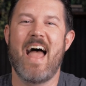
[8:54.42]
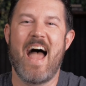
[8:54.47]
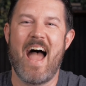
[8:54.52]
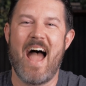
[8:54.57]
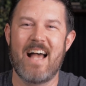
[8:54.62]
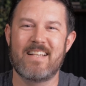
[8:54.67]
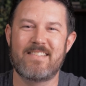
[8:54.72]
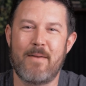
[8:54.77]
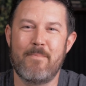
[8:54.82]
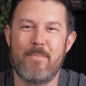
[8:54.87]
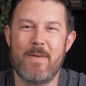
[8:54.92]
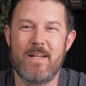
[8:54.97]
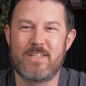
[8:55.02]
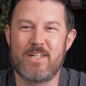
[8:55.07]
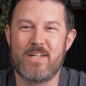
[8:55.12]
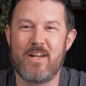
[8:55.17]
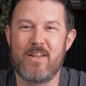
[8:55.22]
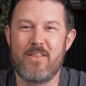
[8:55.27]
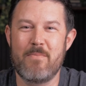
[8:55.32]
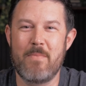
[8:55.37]
As I
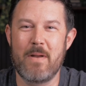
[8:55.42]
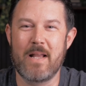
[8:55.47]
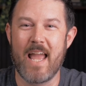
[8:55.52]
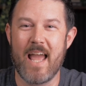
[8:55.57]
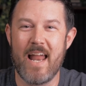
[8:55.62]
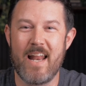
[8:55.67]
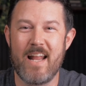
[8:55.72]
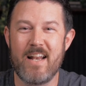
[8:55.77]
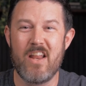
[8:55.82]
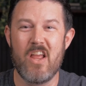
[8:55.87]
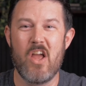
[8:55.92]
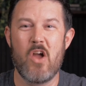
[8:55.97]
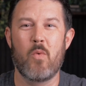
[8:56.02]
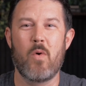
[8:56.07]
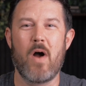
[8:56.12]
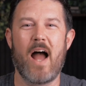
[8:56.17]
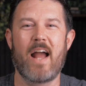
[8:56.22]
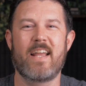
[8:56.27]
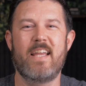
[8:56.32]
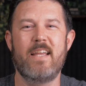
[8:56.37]
mentioned in the beginning,
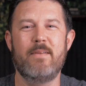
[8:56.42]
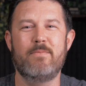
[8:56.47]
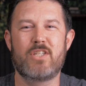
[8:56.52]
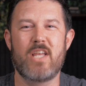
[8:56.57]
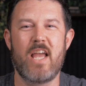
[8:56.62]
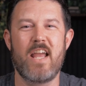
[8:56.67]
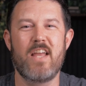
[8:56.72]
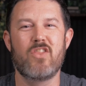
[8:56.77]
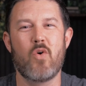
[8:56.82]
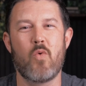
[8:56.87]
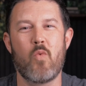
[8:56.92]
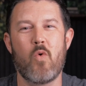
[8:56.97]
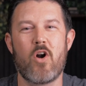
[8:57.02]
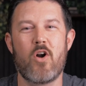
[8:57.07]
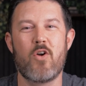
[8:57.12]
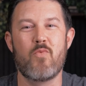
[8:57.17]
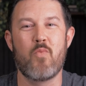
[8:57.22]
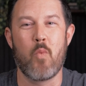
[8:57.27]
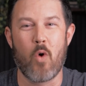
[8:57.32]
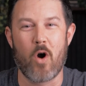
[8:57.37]
I keep saying the
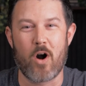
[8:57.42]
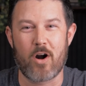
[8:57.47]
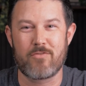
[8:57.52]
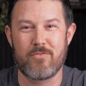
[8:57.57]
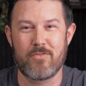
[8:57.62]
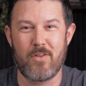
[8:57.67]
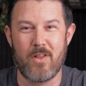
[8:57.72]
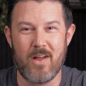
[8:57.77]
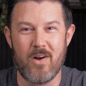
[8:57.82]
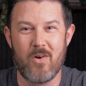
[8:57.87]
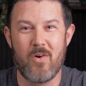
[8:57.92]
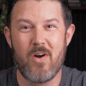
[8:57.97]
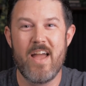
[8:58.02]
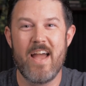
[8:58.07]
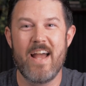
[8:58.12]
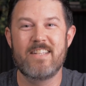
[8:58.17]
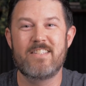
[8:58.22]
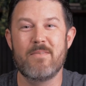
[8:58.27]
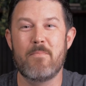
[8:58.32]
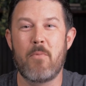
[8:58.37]
word workflow.
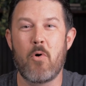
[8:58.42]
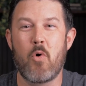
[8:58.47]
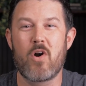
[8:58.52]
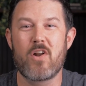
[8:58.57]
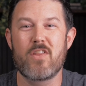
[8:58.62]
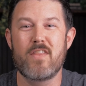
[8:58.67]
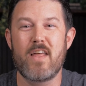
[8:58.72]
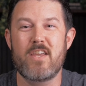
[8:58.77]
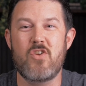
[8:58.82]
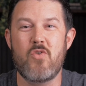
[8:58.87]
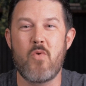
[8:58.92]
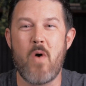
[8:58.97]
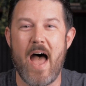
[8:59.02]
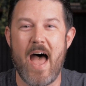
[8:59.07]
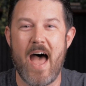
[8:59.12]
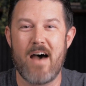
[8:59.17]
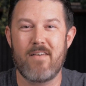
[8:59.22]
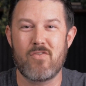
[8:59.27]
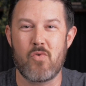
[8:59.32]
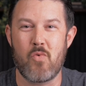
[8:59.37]
It's important that you
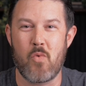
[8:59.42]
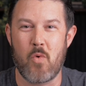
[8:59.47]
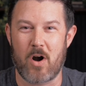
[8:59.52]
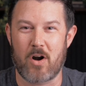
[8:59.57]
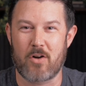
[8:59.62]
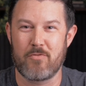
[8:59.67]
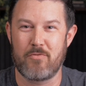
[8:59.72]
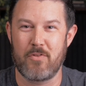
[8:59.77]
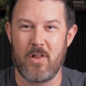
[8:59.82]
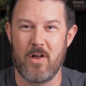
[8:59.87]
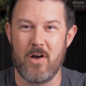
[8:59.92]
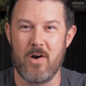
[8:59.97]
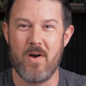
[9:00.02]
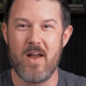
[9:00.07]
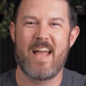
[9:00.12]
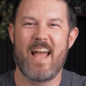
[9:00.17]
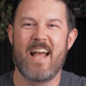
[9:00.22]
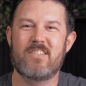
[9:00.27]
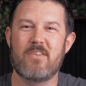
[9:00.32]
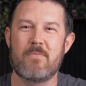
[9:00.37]
have a workflow.
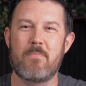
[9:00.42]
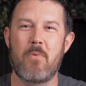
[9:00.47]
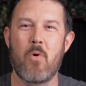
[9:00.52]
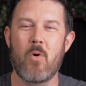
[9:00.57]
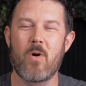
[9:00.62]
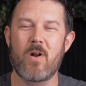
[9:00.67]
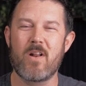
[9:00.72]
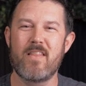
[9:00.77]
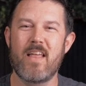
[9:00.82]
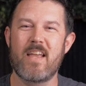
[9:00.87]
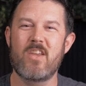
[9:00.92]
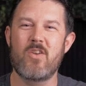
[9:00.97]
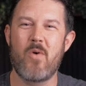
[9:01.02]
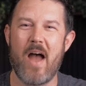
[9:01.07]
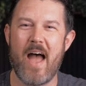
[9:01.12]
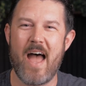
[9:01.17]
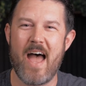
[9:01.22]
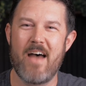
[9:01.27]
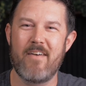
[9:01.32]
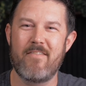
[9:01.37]
It's important that you
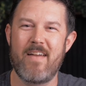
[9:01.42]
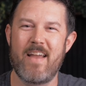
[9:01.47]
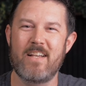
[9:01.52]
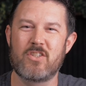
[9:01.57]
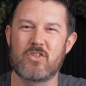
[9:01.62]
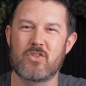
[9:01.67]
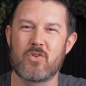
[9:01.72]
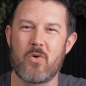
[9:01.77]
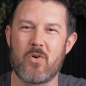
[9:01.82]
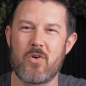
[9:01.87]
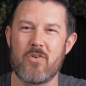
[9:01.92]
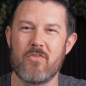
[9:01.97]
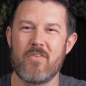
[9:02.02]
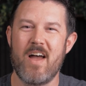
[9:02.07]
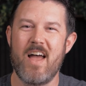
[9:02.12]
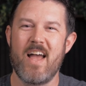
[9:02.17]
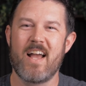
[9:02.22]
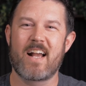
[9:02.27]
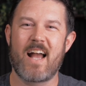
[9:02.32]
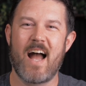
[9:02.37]
have a sort of
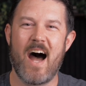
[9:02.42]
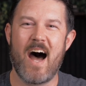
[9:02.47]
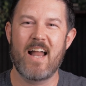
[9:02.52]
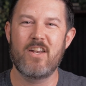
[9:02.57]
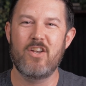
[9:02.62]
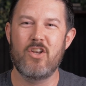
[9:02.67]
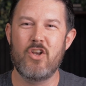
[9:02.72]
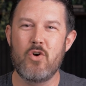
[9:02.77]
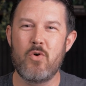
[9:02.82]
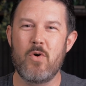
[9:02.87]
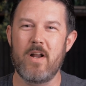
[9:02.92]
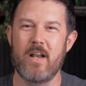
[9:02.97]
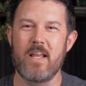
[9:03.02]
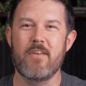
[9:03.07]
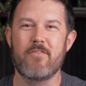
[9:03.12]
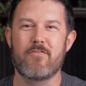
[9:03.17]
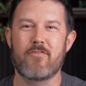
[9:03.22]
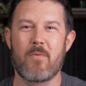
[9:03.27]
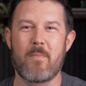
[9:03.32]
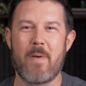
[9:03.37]
continuity
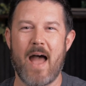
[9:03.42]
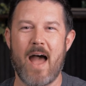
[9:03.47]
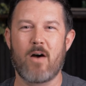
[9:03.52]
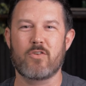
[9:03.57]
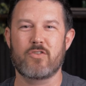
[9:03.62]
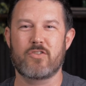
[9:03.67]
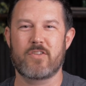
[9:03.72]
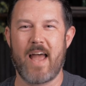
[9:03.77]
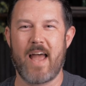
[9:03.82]
from house to